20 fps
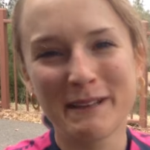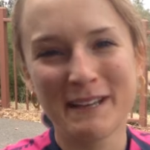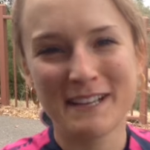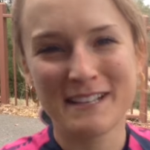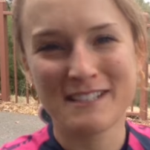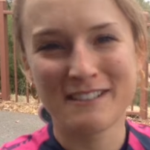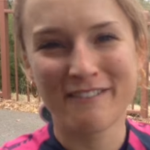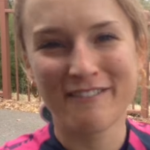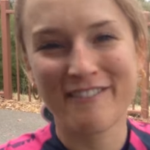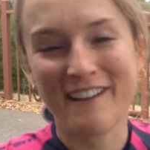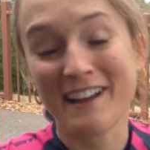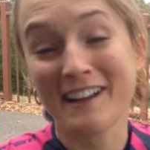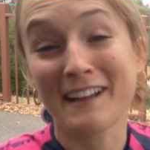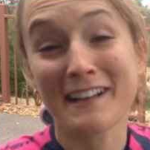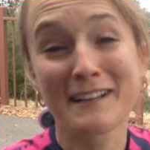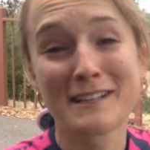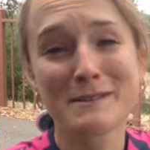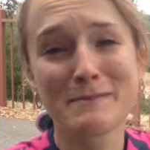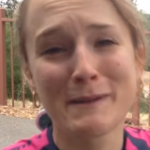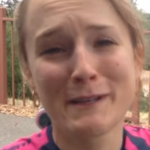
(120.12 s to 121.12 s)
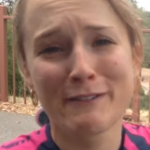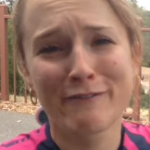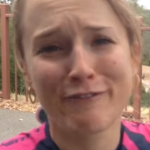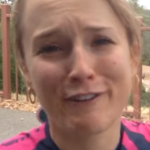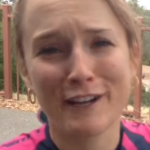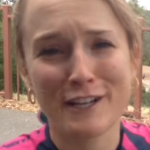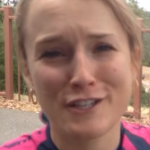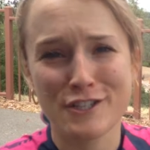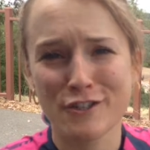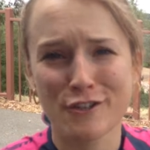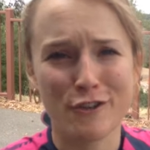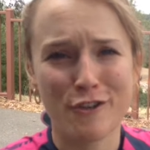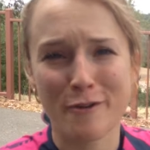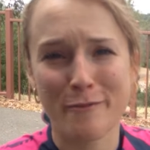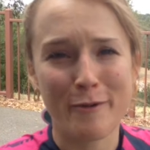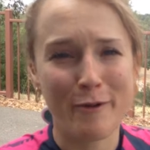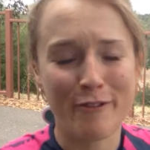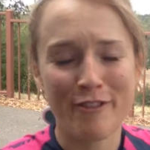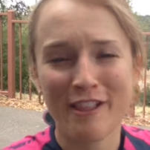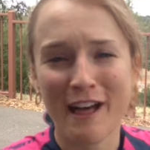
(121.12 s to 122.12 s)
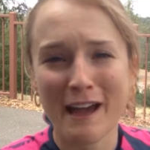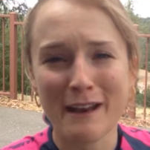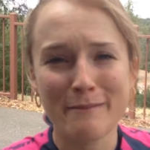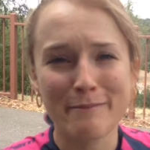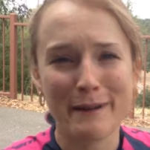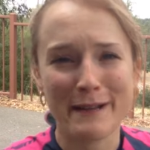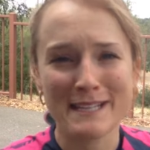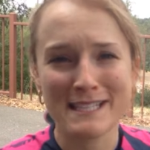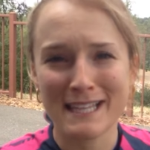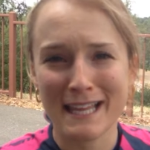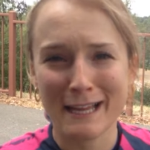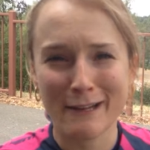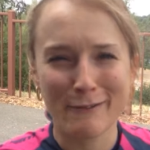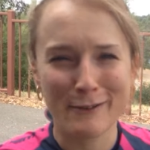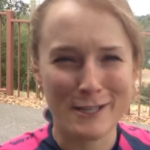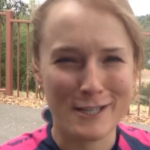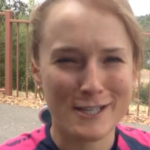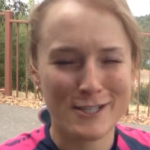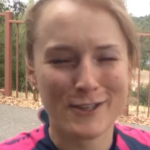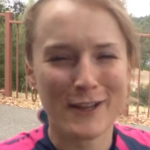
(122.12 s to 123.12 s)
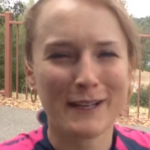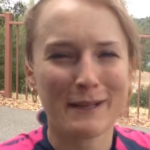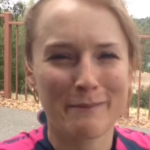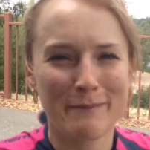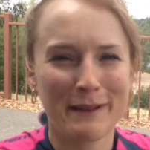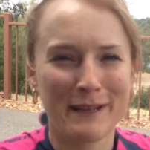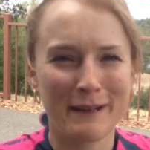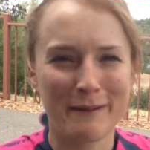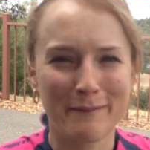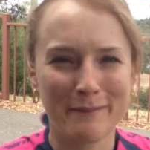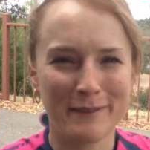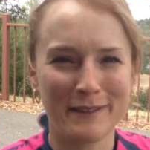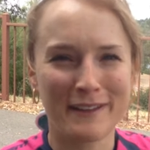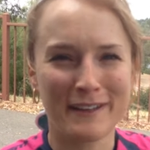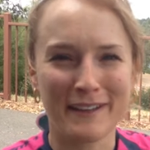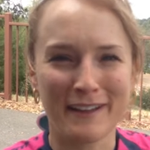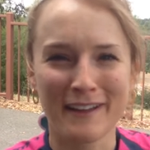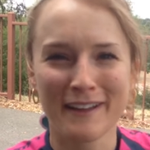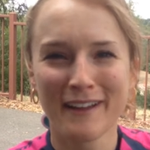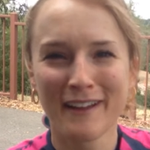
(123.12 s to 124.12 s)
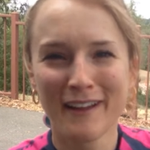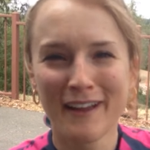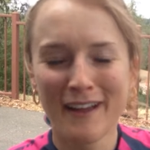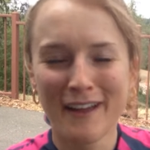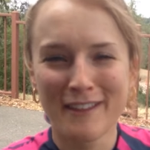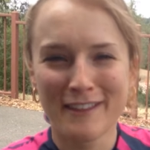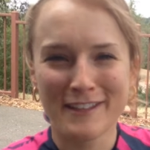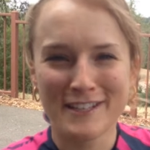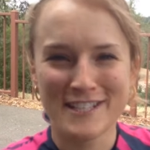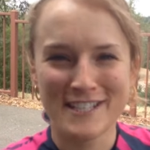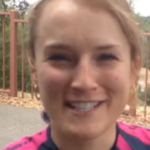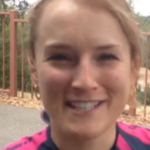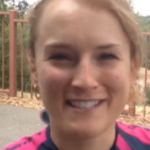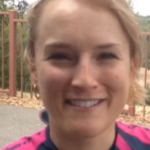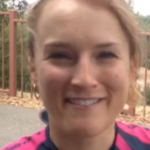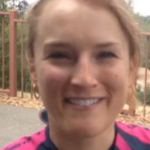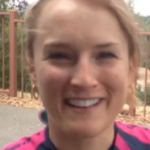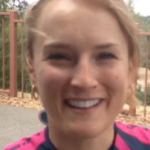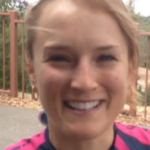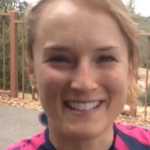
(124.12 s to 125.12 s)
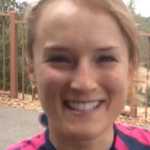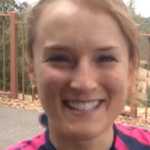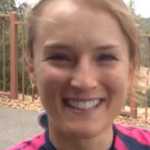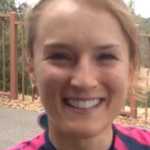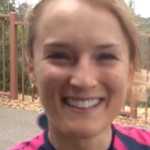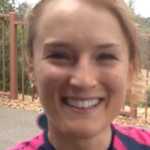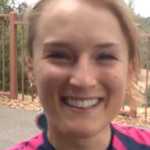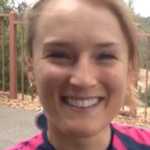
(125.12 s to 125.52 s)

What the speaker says: because of the fact I can speak French, so they're both Latin-based languages, so I can pick up the gist of things.